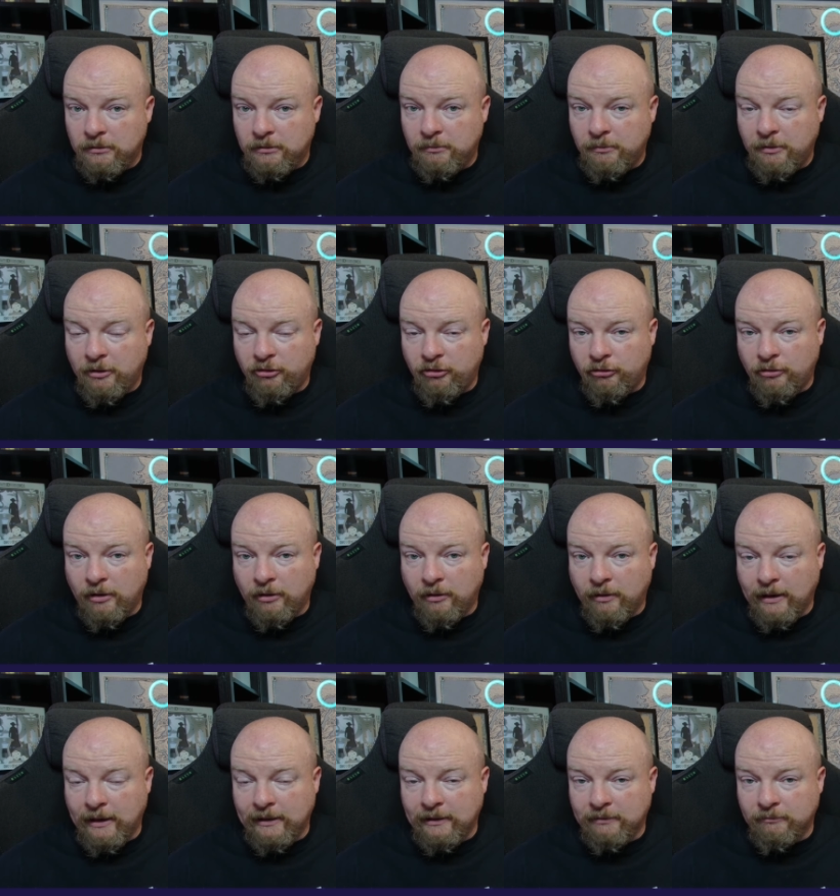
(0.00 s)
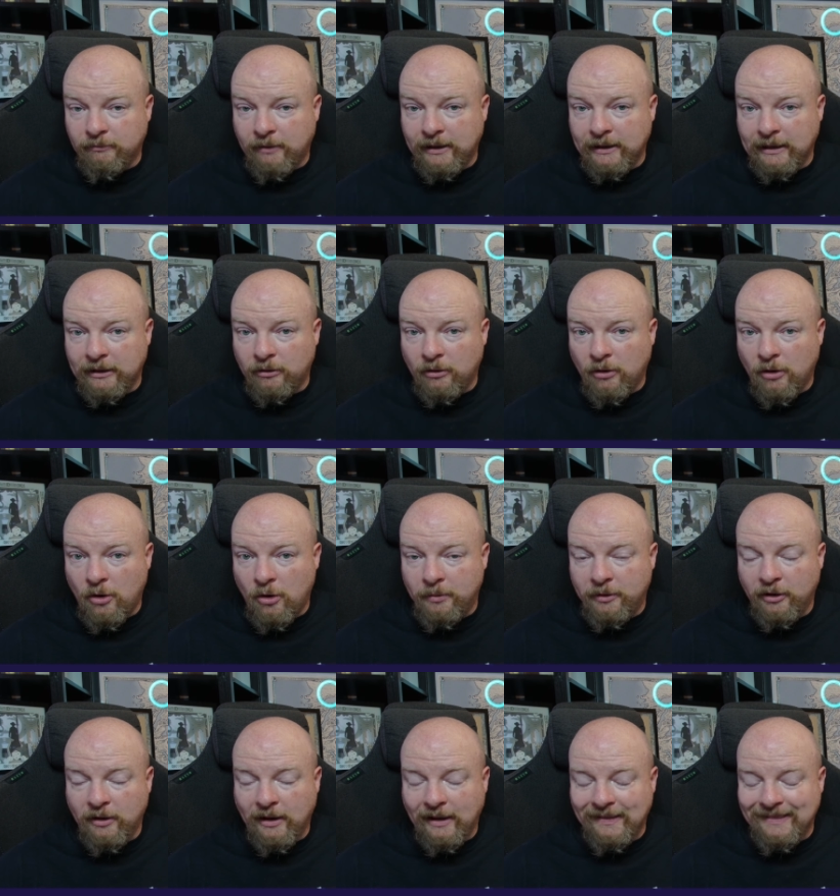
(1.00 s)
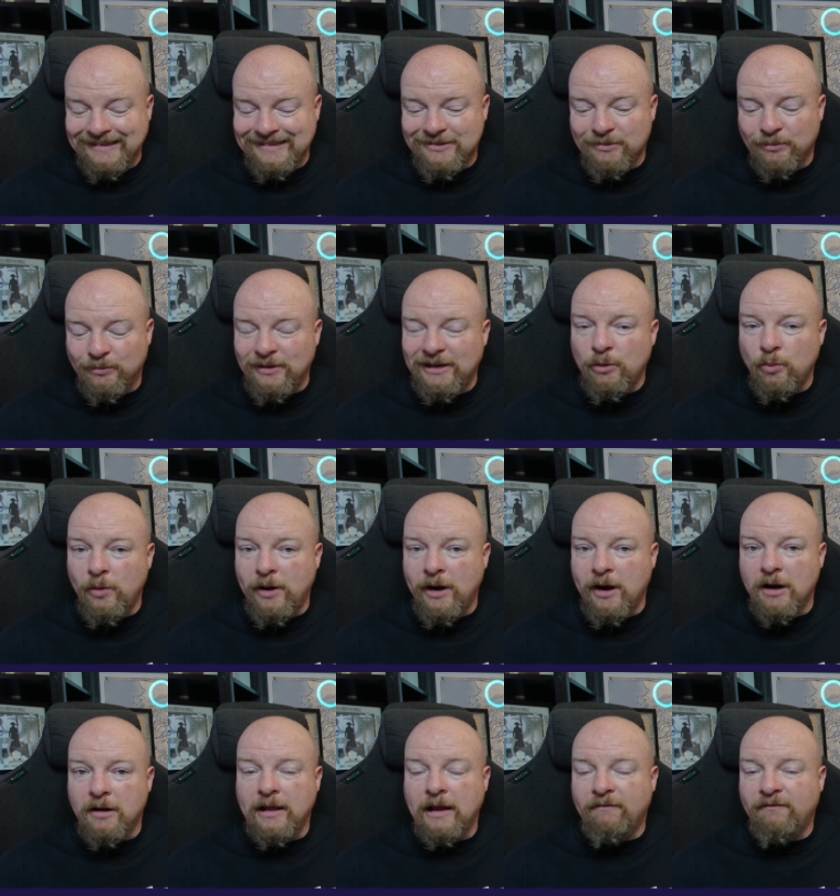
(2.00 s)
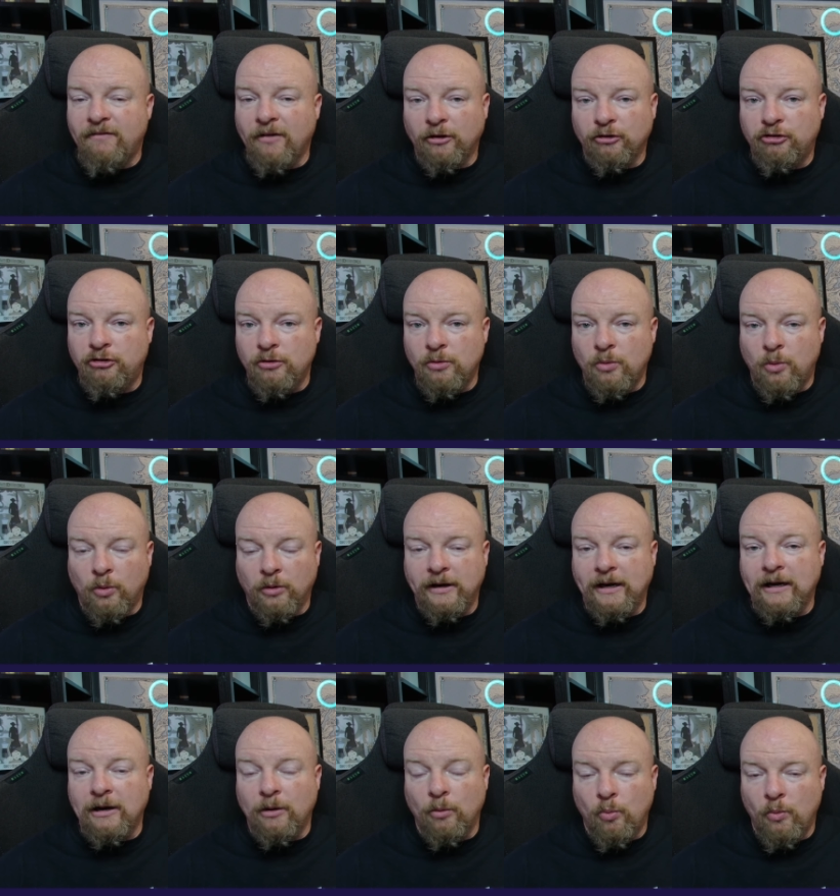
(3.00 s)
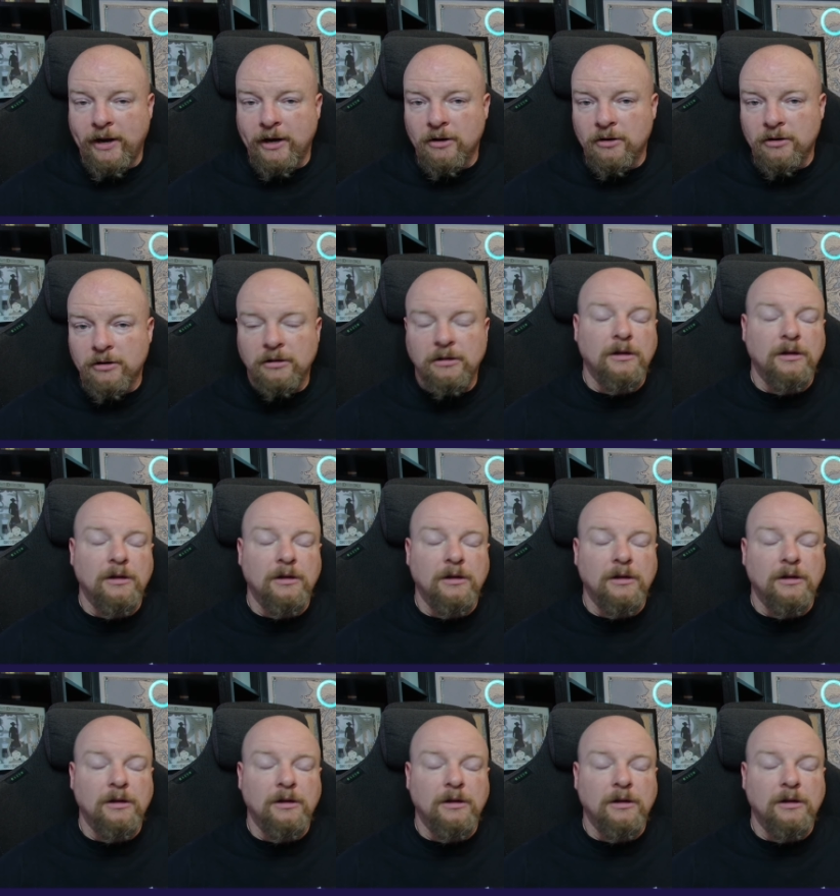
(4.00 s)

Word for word: because she's trying to write a letter home, and you're like, it's really weird. It felt shoehorned in and weird.